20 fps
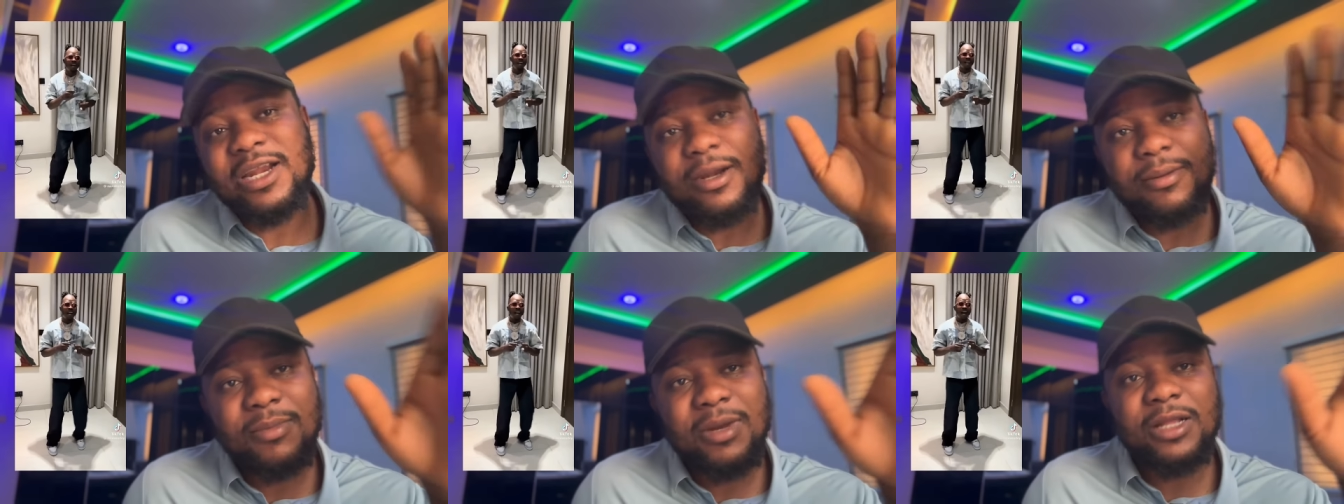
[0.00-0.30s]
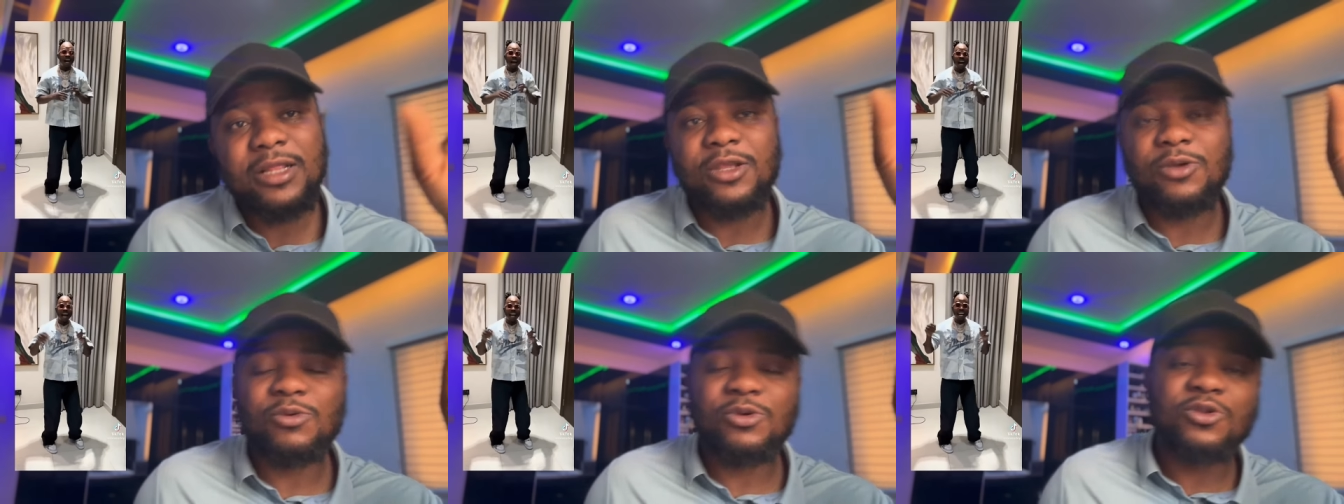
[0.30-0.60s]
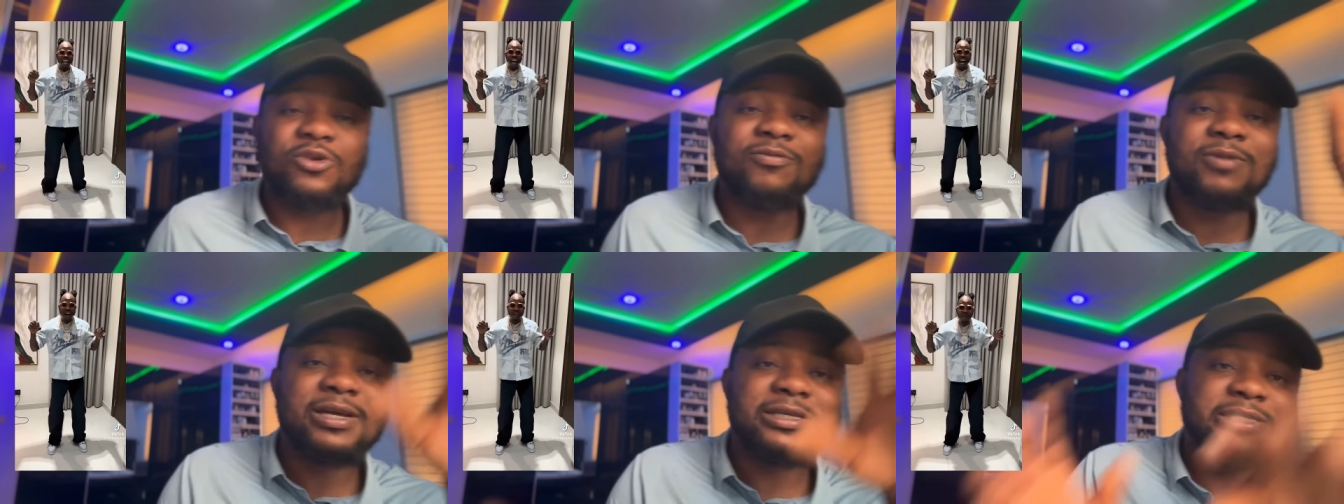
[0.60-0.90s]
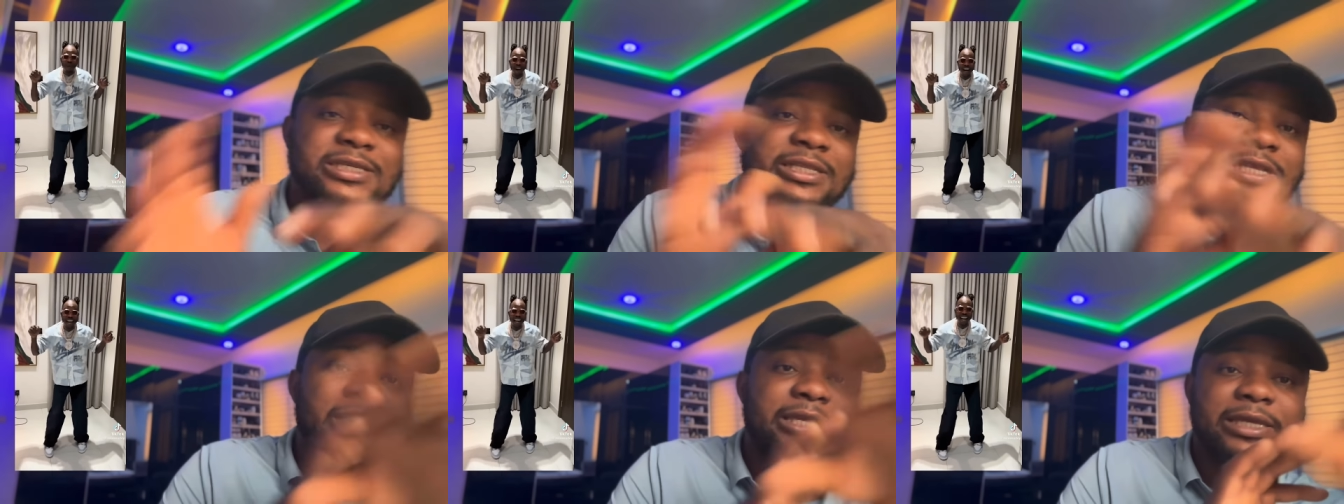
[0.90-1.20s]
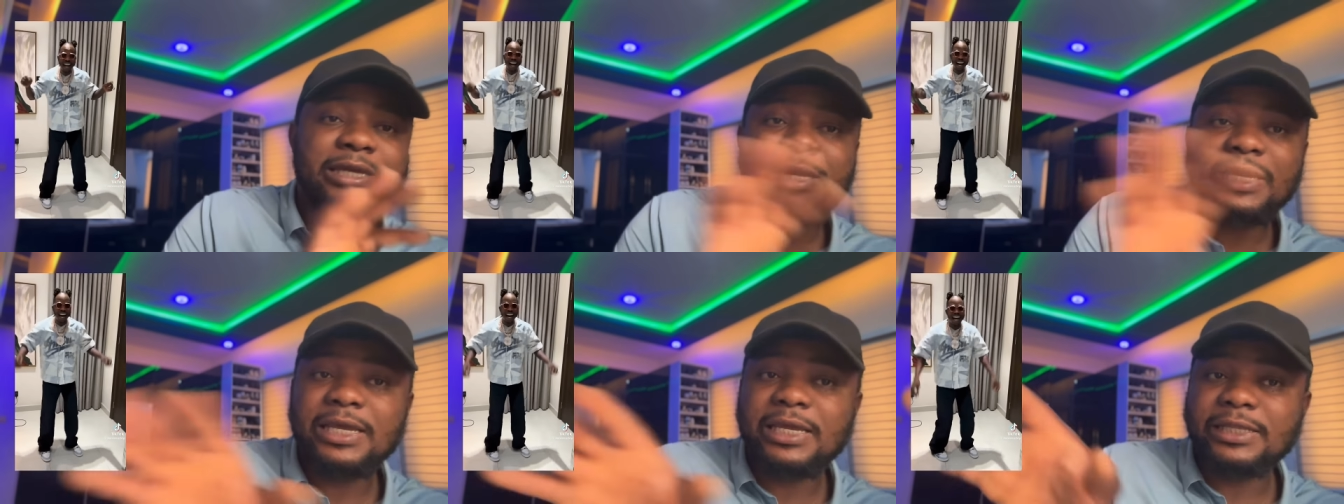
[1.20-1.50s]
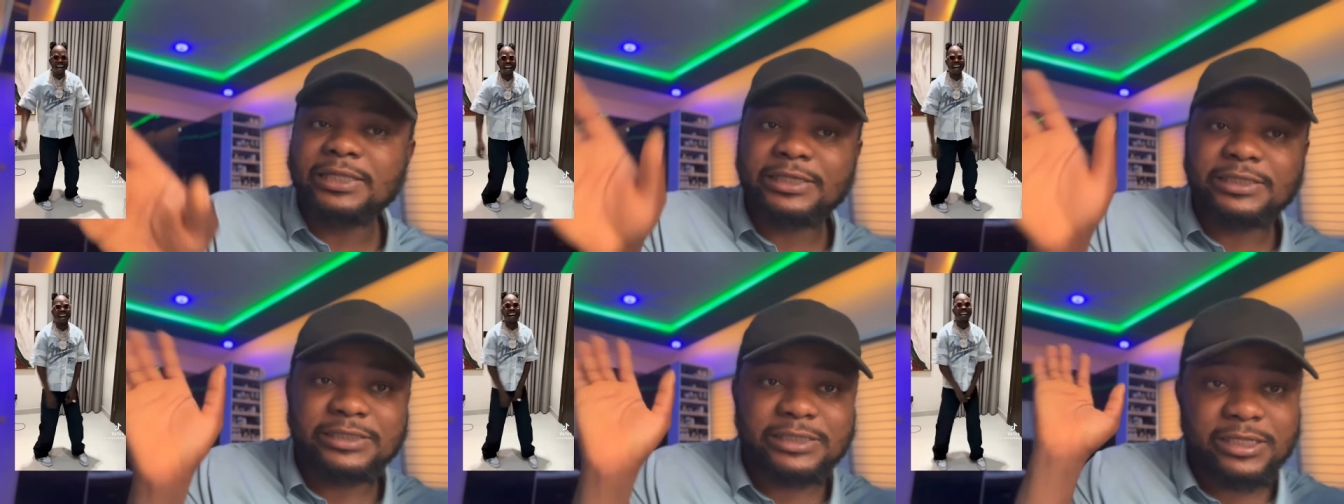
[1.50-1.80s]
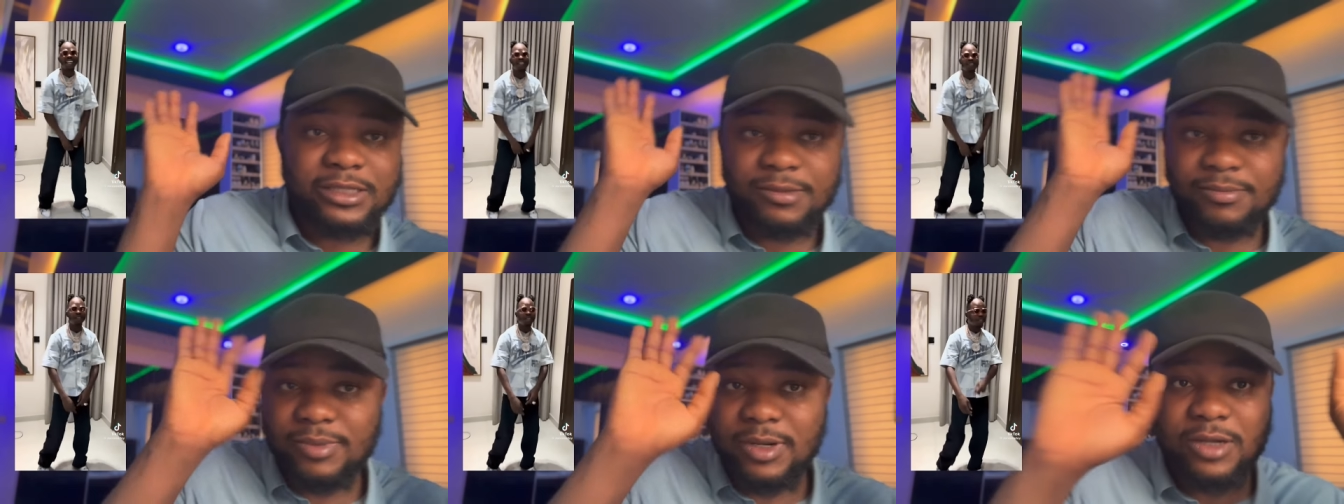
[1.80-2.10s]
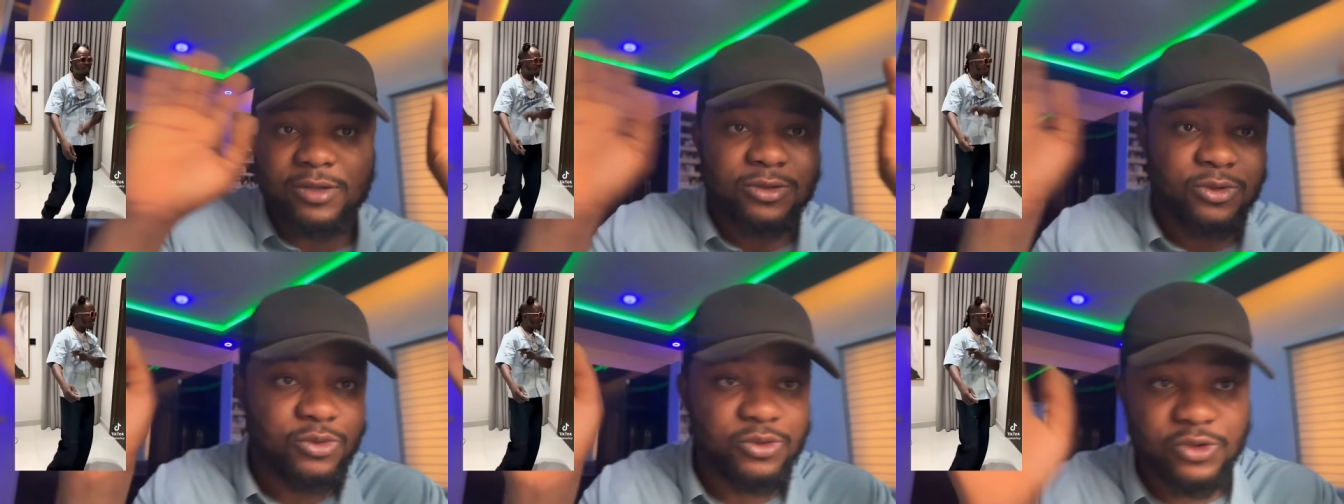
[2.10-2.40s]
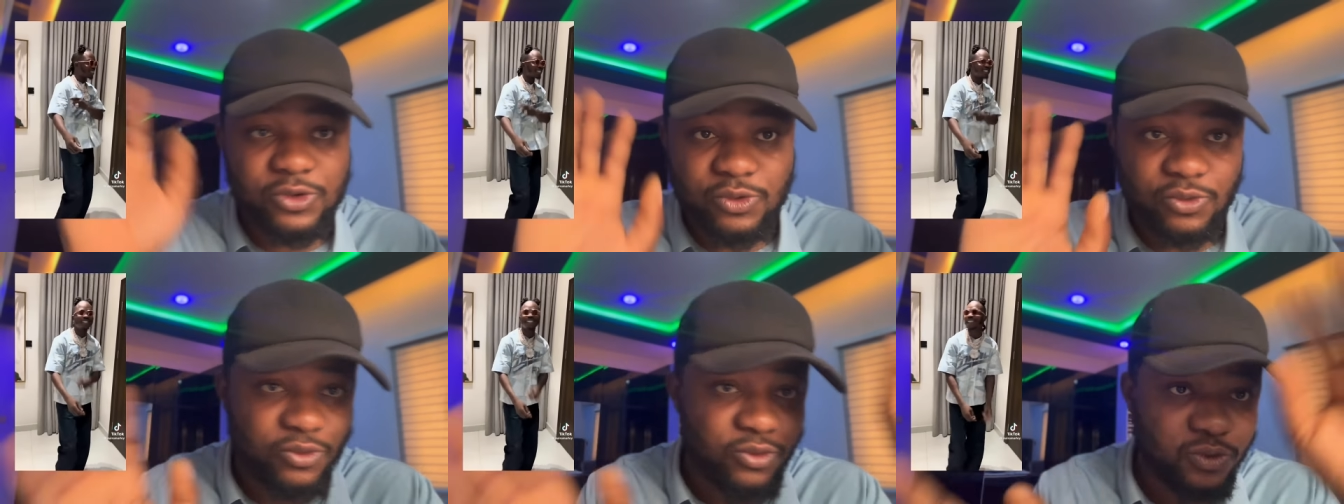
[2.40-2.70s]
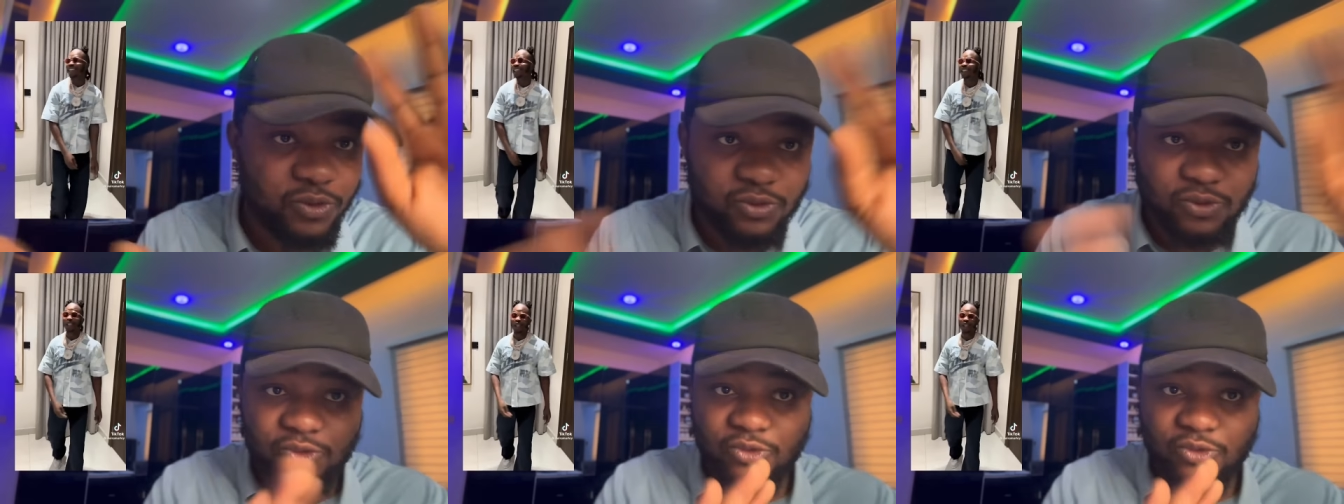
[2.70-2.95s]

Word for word: Naira Marley. We never see they hear anything about those sue.